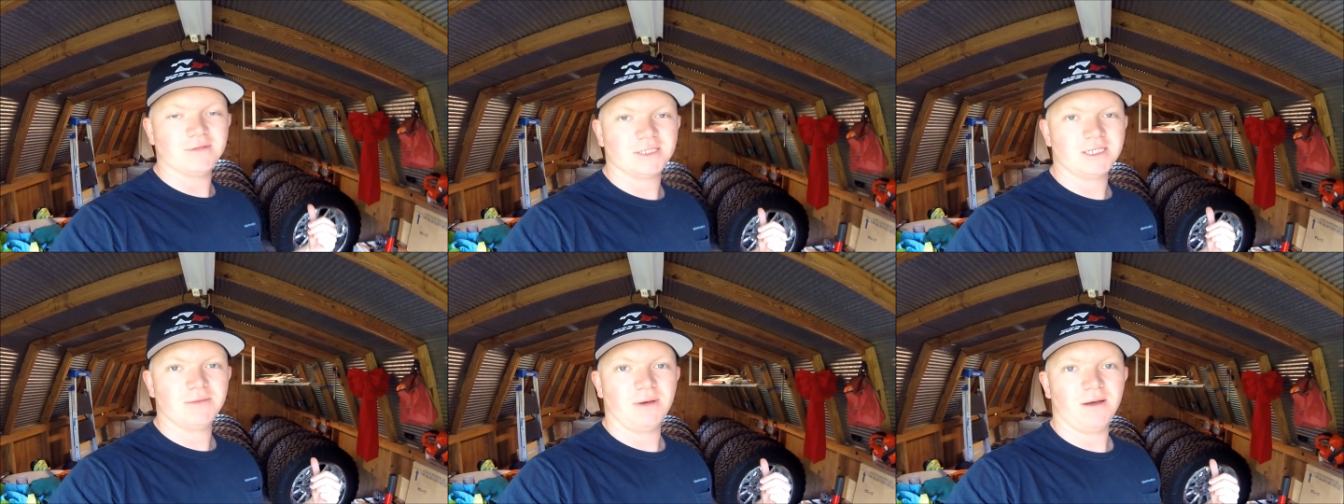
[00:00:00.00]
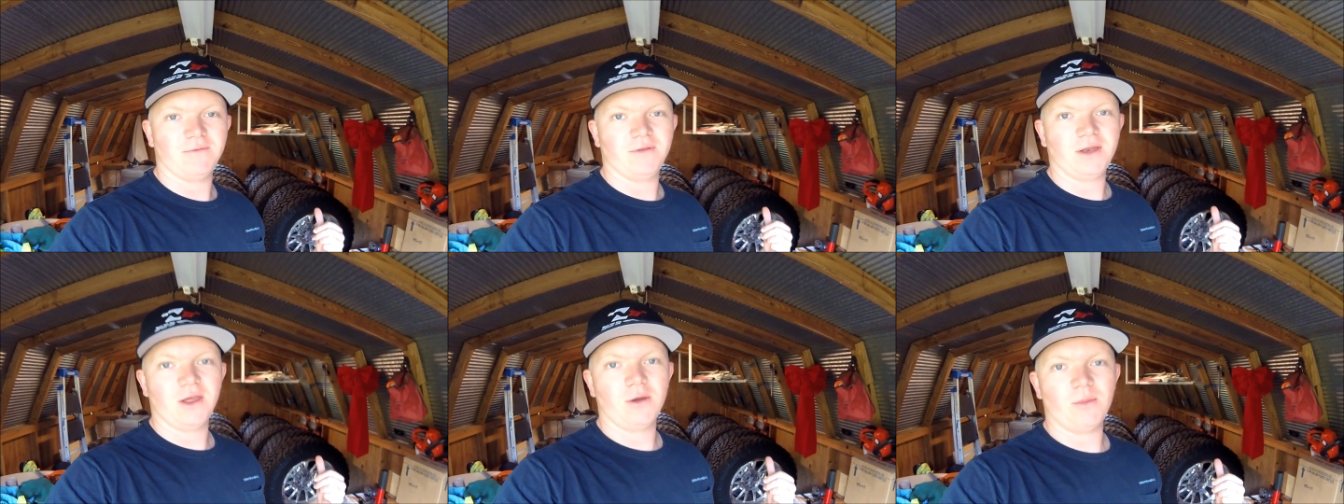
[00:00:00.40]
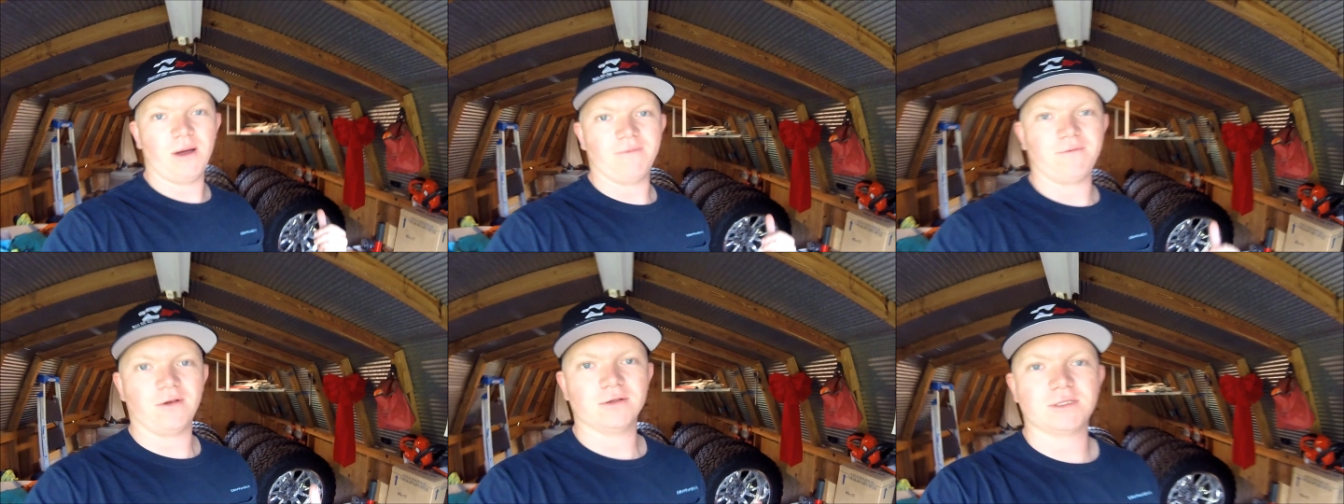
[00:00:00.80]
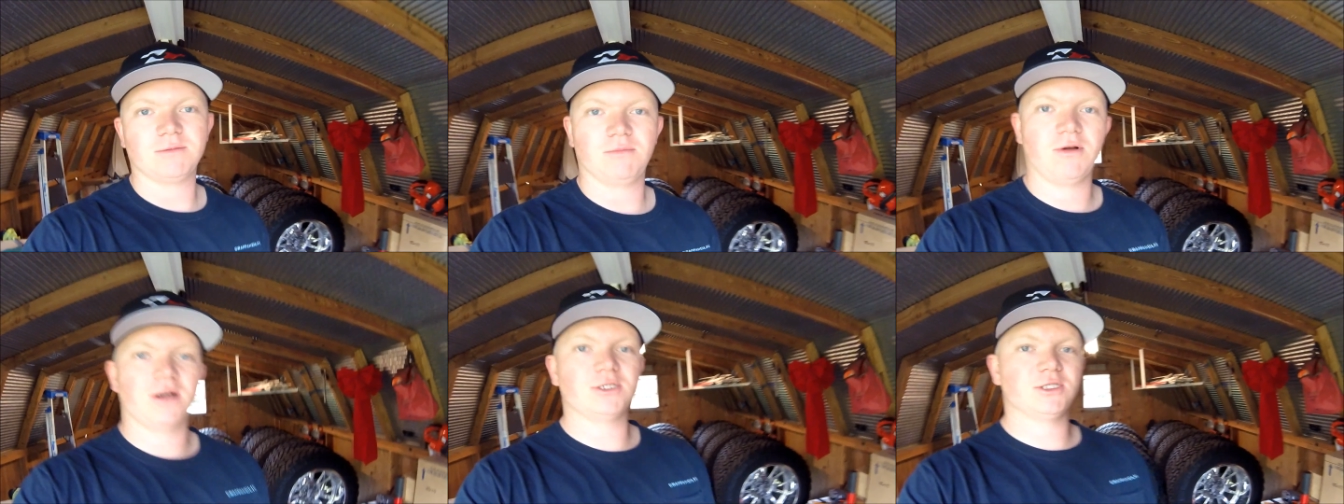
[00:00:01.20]
haven't seen my video, my first
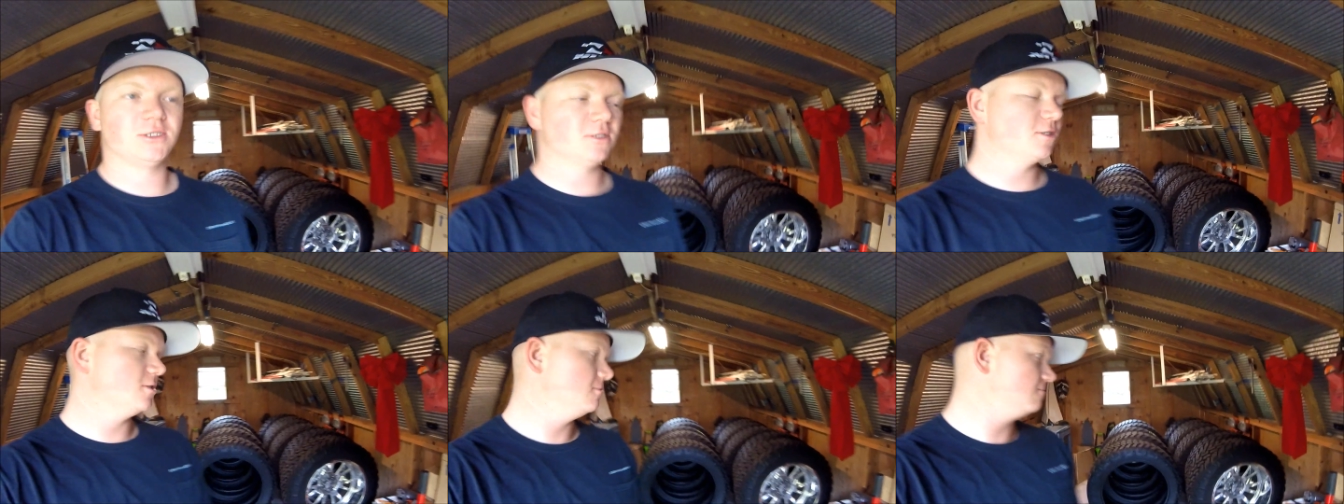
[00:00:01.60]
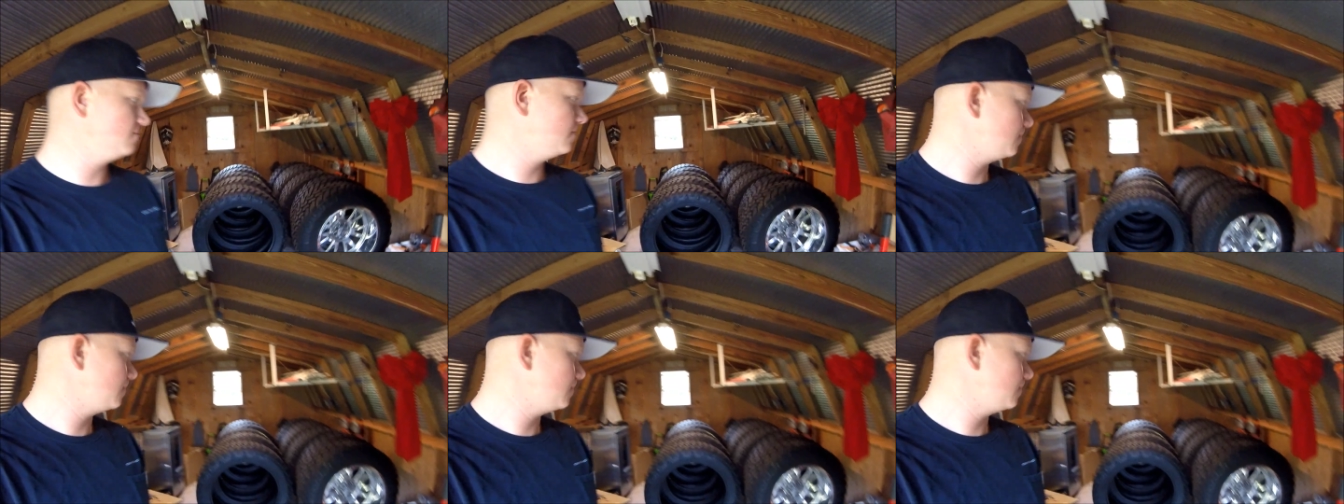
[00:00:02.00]
impressions